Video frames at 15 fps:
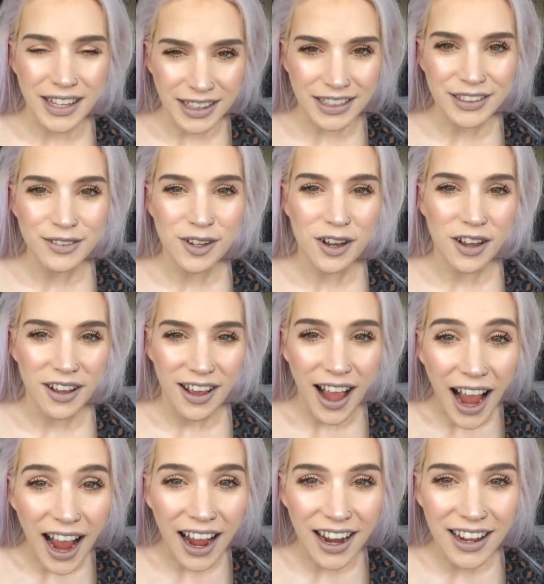glitter
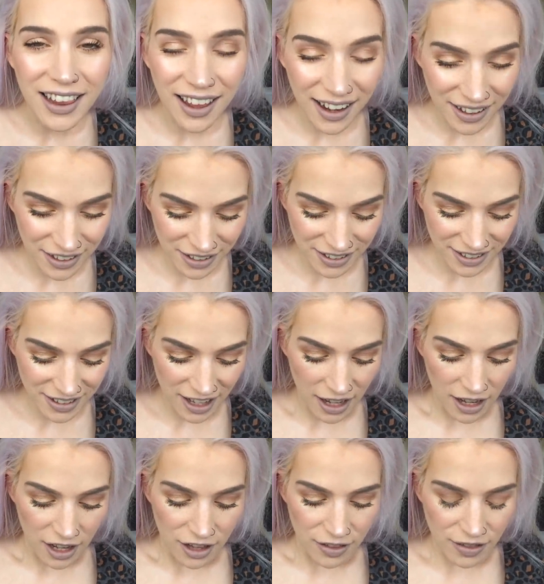eyeliners.
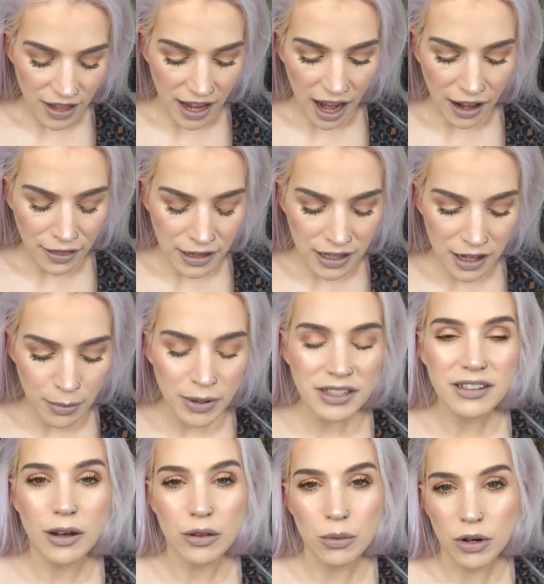They, I think they
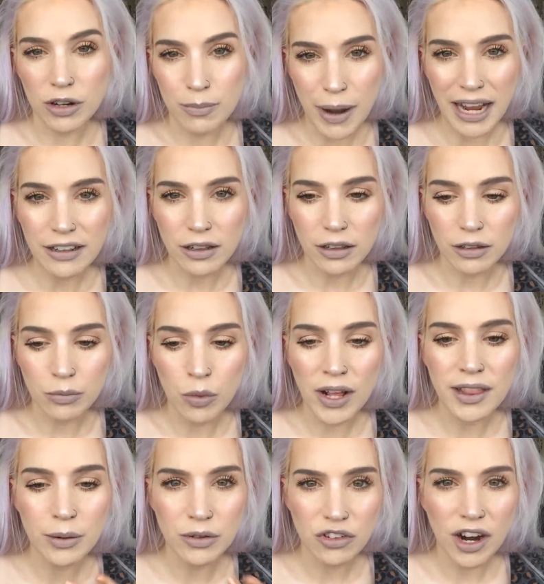missed out the word metal
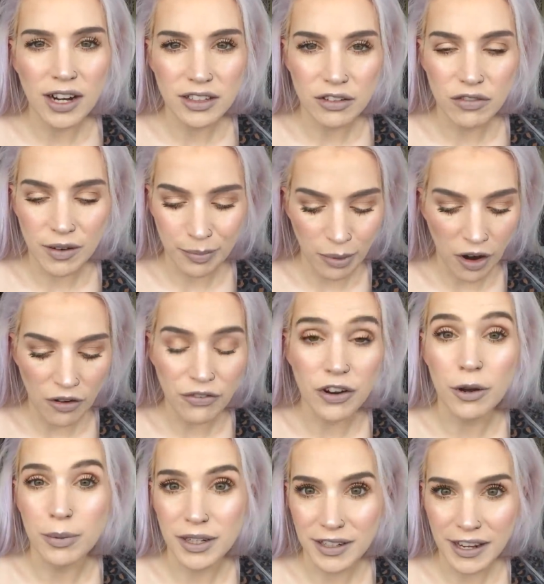when they were trying to rip off
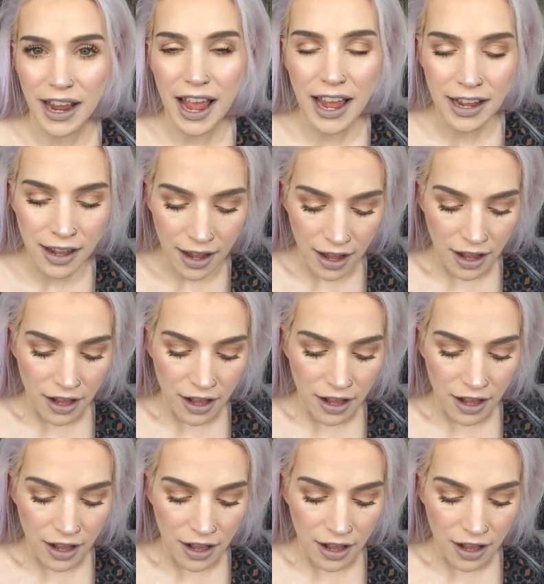Urban Decay.